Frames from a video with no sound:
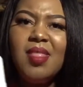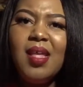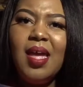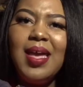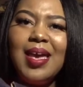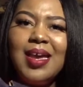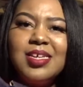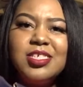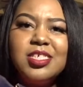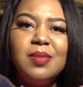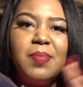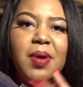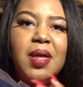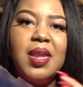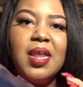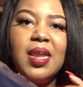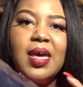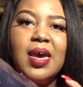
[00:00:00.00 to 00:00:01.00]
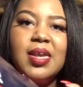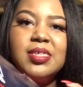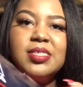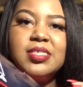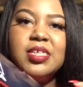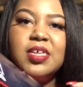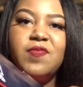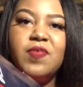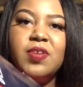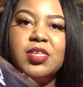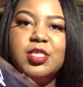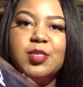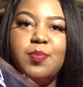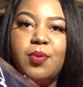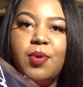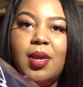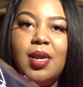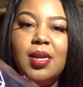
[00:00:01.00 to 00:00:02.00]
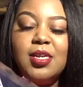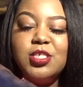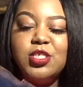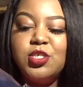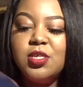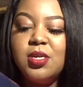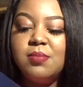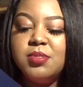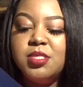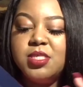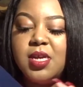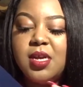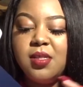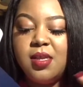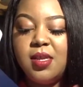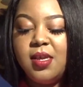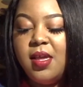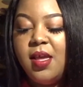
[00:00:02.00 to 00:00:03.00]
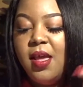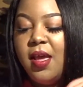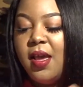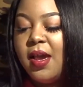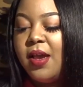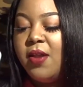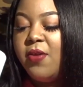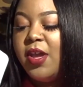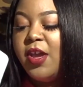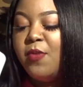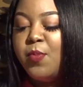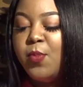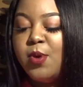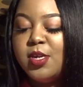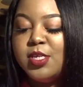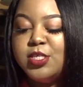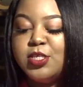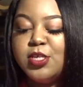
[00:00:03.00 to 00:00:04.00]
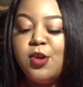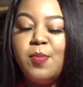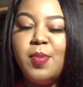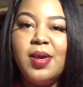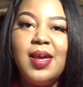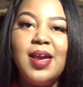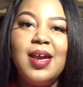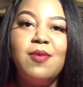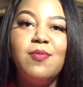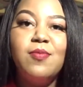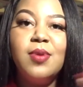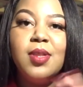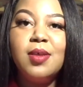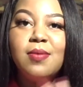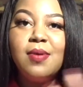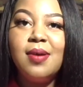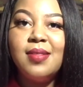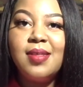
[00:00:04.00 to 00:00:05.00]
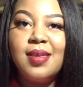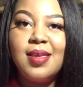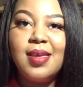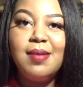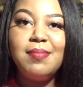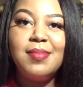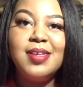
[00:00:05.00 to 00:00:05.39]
I actually bought a lot of stuff in this brand this year. I'm shocked that I don't have more to show, but I really wanted to keep